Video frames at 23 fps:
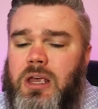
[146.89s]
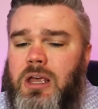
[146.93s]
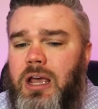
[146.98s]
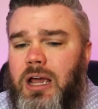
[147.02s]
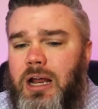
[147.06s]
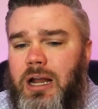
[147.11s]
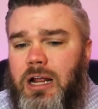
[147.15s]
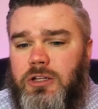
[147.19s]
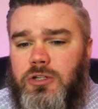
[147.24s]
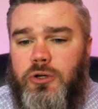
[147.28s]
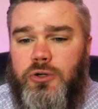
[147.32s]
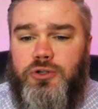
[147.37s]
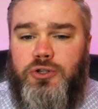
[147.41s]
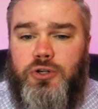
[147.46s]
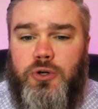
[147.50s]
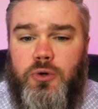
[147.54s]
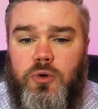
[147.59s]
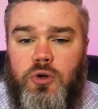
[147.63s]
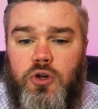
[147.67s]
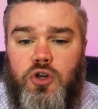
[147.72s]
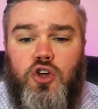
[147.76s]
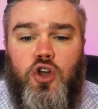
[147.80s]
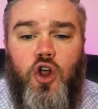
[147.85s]
And I told you,
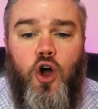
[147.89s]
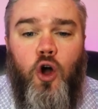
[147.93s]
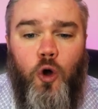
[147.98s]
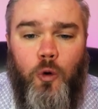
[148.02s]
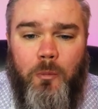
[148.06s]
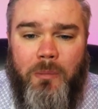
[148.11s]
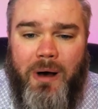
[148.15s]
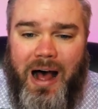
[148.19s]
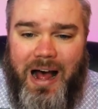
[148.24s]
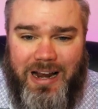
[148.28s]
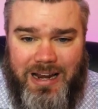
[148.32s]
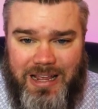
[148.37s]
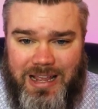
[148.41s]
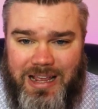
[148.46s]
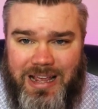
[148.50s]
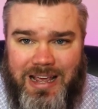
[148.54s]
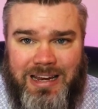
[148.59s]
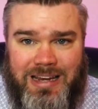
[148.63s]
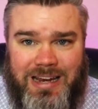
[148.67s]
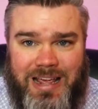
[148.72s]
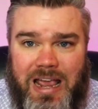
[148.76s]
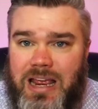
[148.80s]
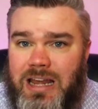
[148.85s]
nobody
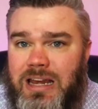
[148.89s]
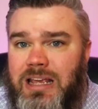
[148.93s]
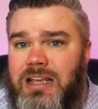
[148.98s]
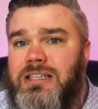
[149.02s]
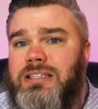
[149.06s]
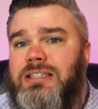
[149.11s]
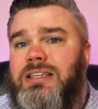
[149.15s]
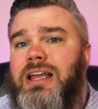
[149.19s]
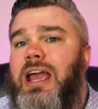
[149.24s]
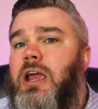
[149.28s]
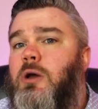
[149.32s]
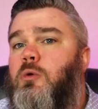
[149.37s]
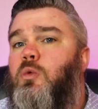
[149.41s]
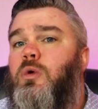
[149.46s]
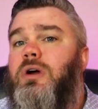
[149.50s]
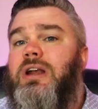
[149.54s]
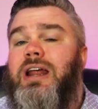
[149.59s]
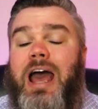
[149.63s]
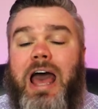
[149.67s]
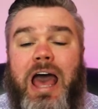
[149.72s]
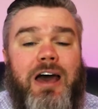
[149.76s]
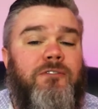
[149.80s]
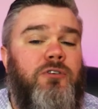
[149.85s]
in any state
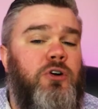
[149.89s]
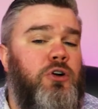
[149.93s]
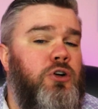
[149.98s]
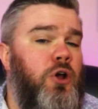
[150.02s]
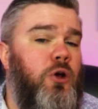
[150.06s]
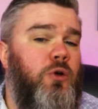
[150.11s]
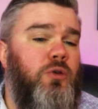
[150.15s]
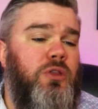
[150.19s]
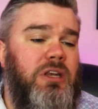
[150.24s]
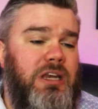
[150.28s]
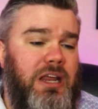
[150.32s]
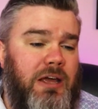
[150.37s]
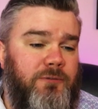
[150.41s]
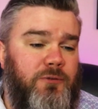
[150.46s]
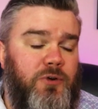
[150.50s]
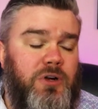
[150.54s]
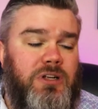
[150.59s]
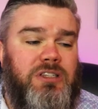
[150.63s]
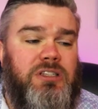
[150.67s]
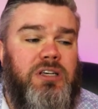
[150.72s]
would ever know the difference